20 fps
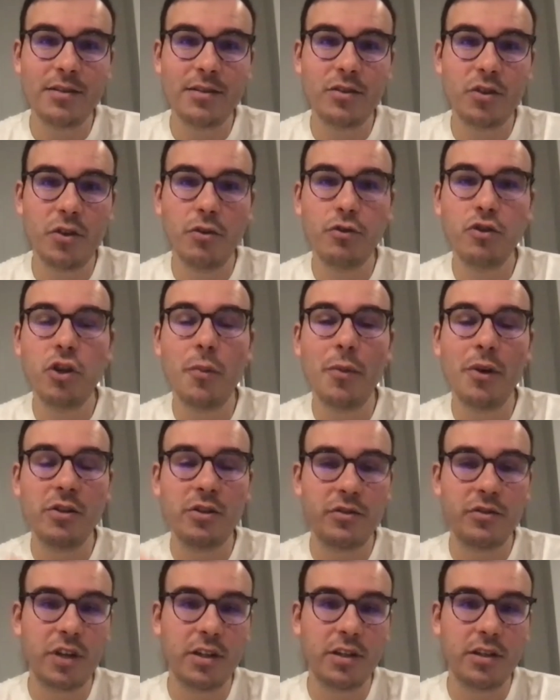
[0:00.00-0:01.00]
And so those dominoes
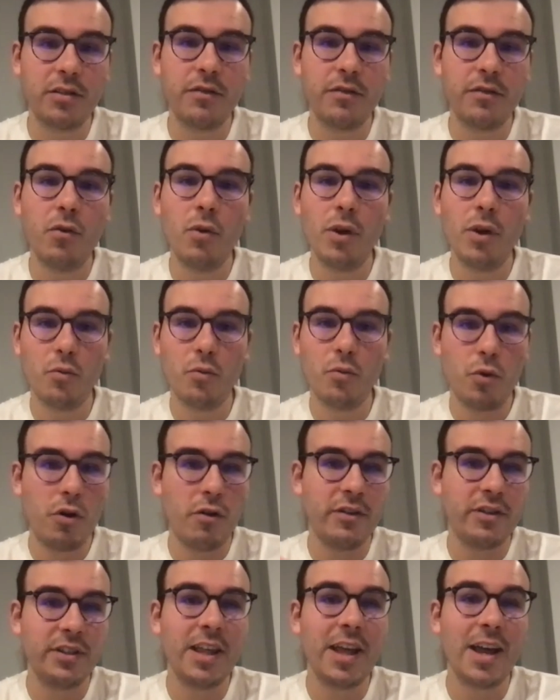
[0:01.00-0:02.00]
have started to fall, and we're
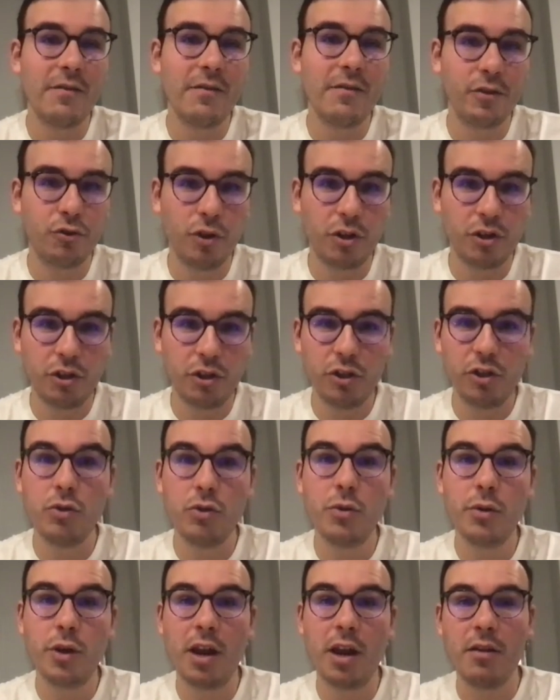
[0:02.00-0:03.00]
obviously that infrastructure
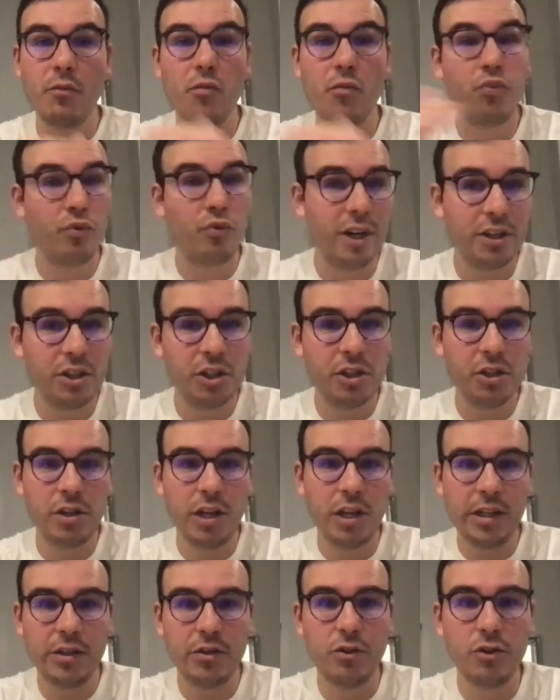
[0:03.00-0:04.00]
to kind of bridge,
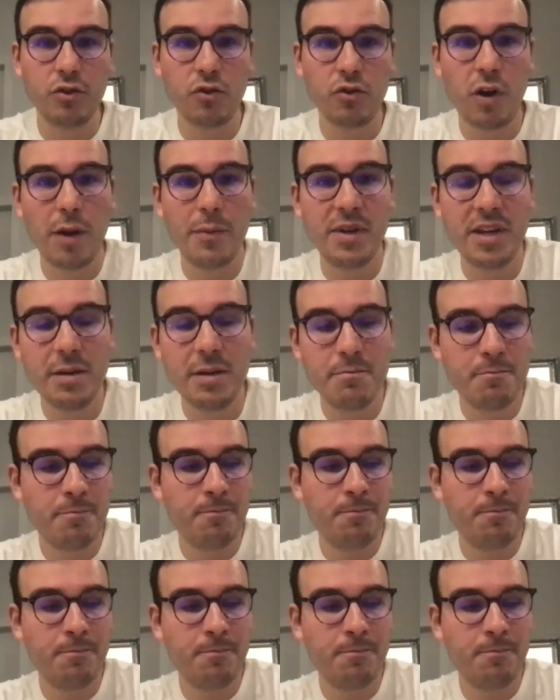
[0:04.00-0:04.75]
as you described it.